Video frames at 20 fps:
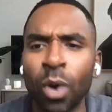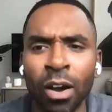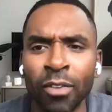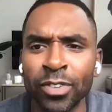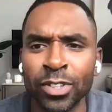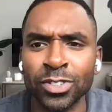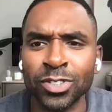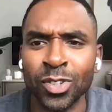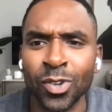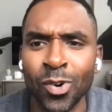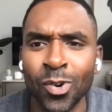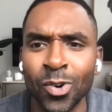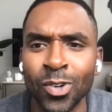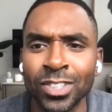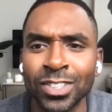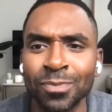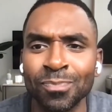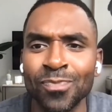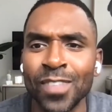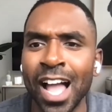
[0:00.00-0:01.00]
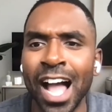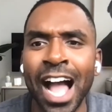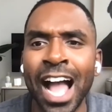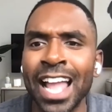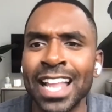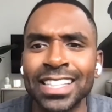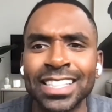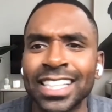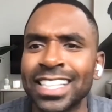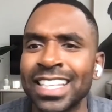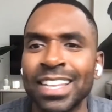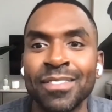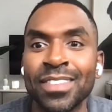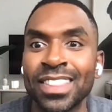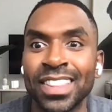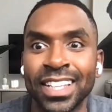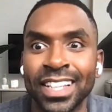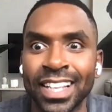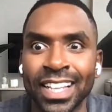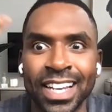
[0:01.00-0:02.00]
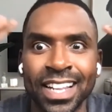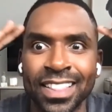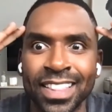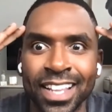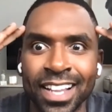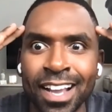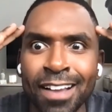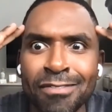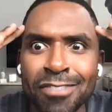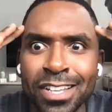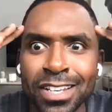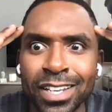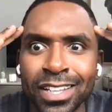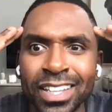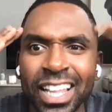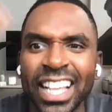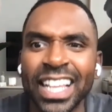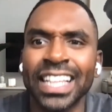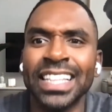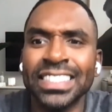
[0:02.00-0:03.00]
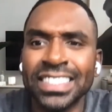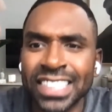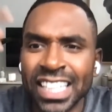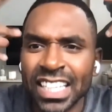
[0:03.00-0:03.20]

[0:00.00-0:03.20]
12 years old, I didn't even think anything of it. It